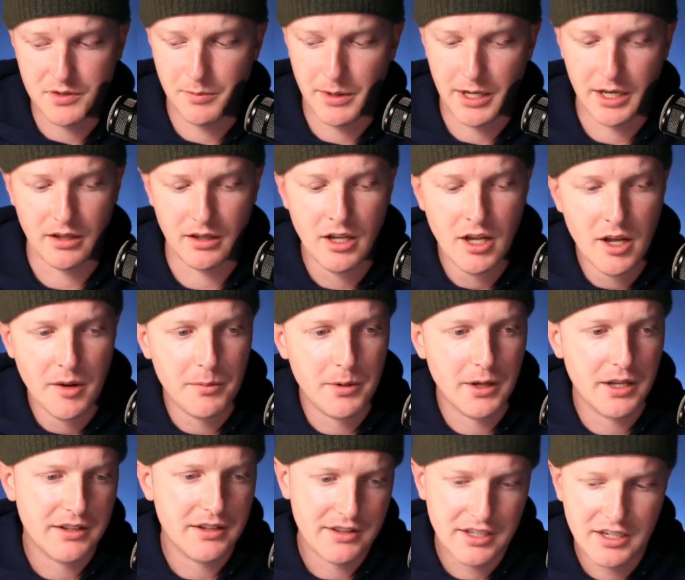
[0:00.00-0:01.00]
to male.
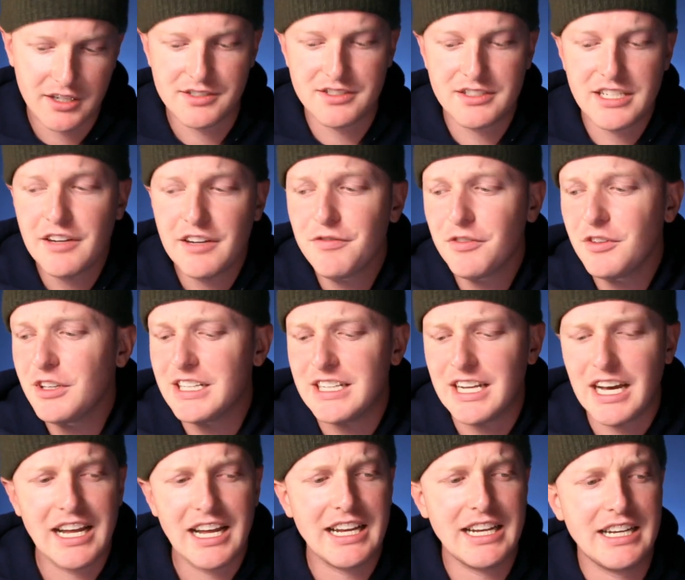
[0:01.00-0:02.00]
But there's definitely
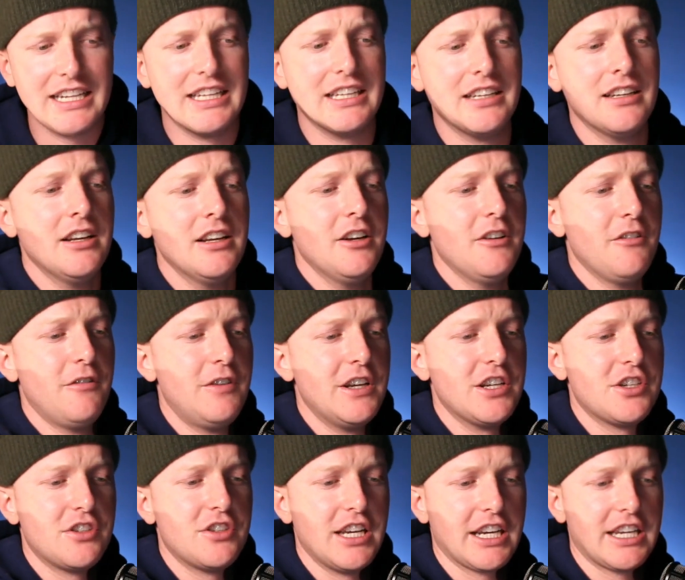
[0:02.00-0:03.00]
not any
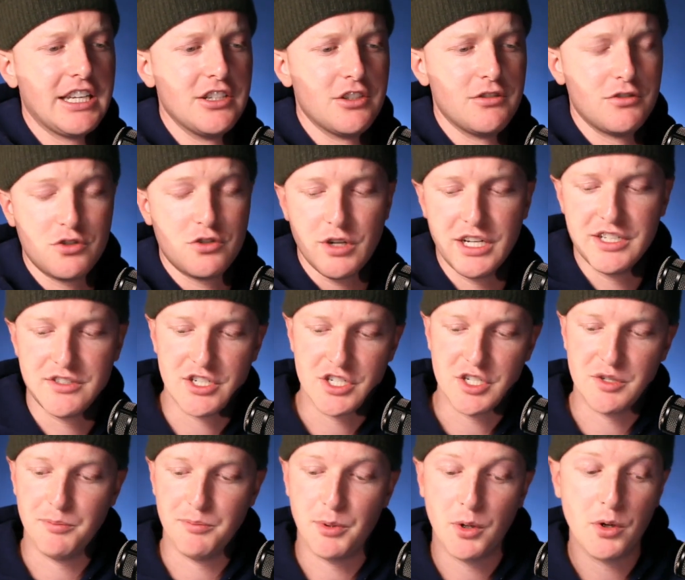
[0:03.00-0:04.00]
fish that can
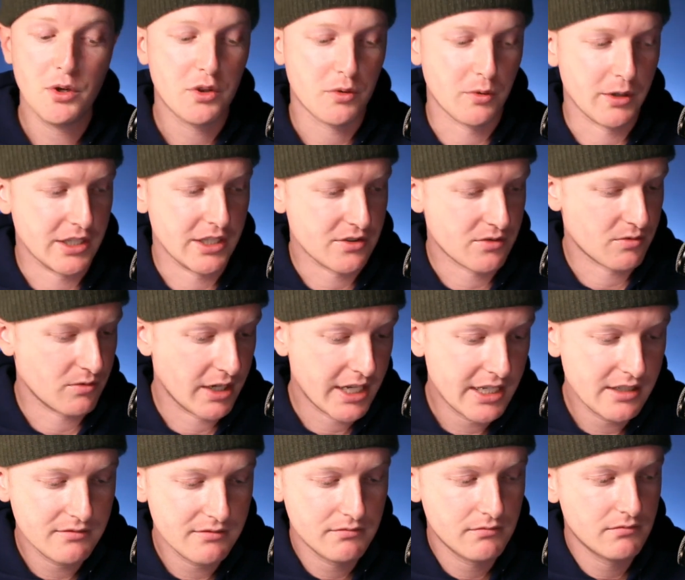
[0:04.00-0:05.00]
transition both ways,
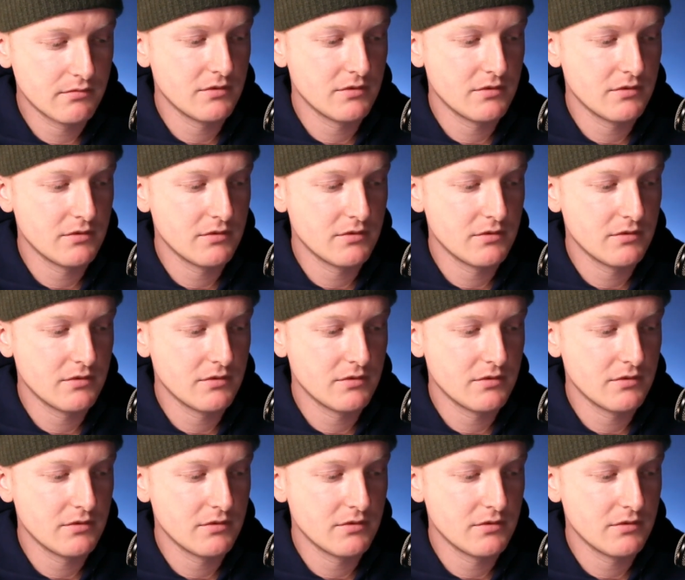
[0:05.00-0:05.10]
right?